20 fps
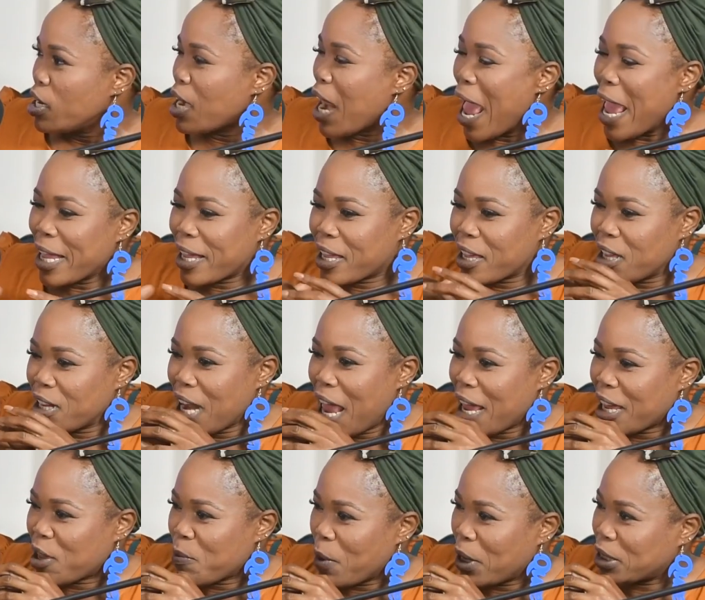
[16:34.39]
Like
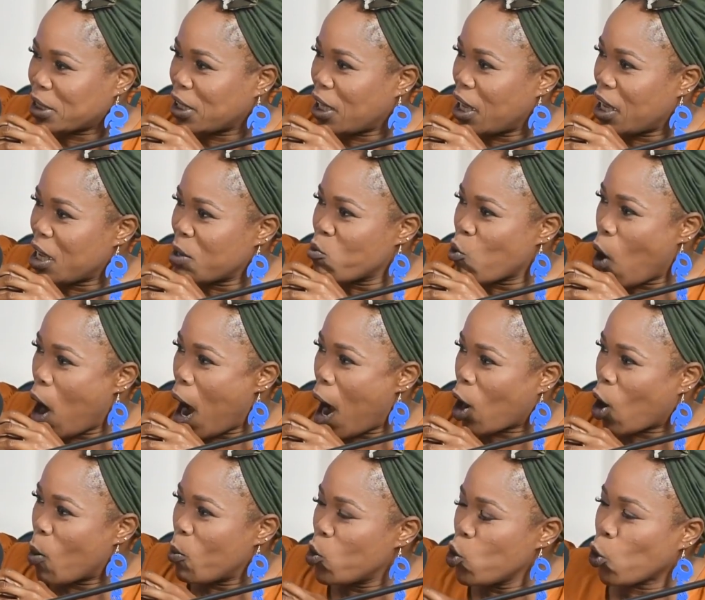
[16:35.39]
him a say, he
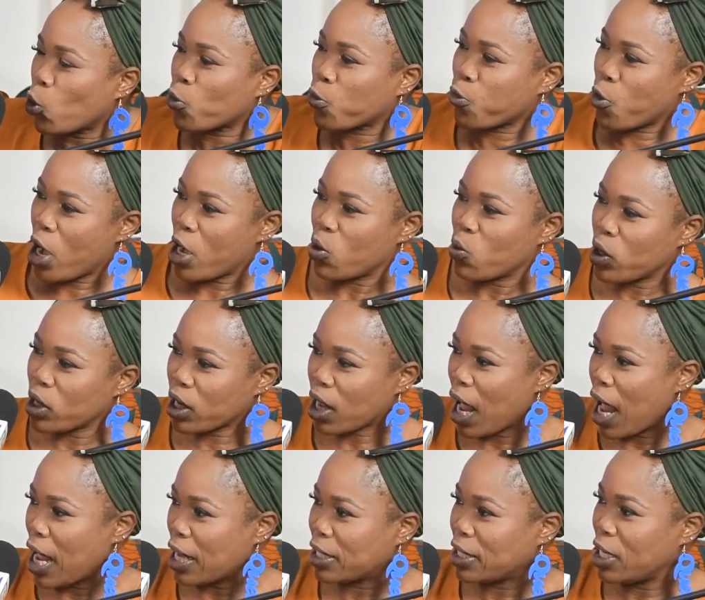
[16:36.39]
want to come look friend with
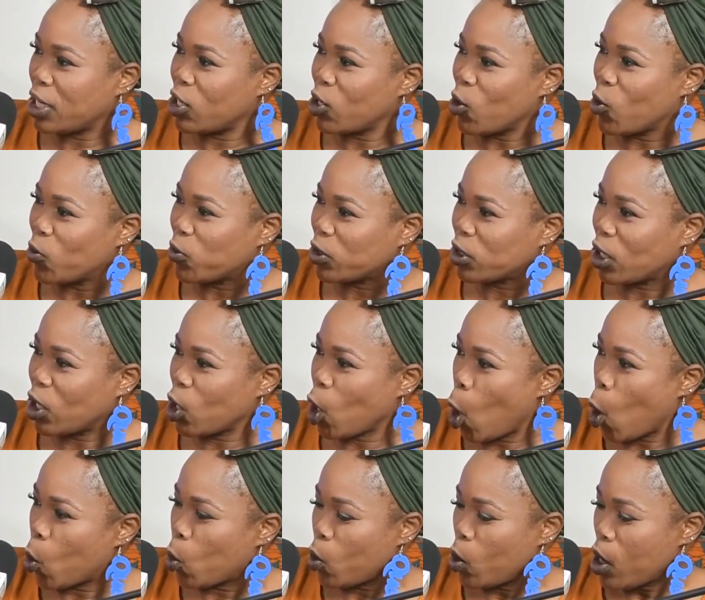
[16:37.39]
Kartel now, if he say,
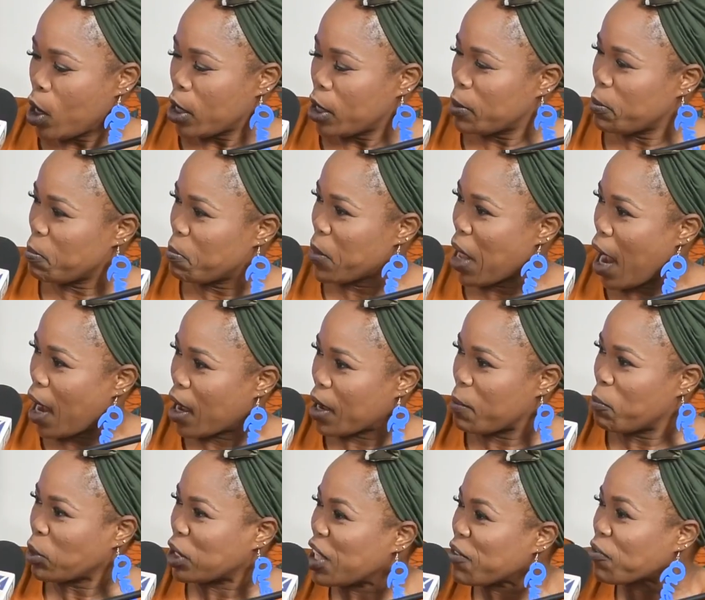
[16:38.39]
yo,
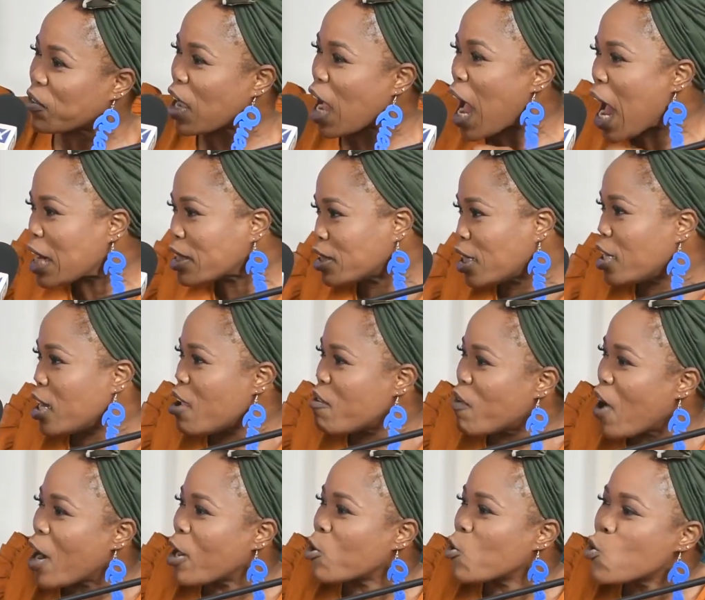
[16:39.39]
but if Kartel
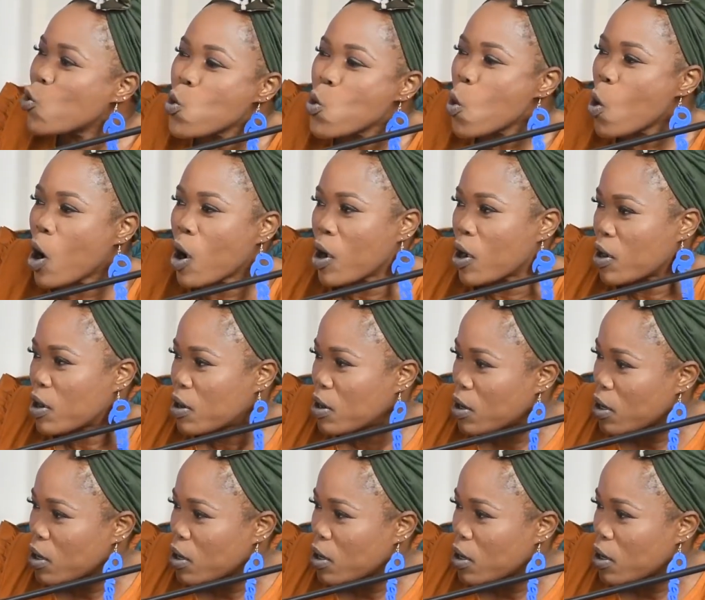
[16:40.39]
ever know,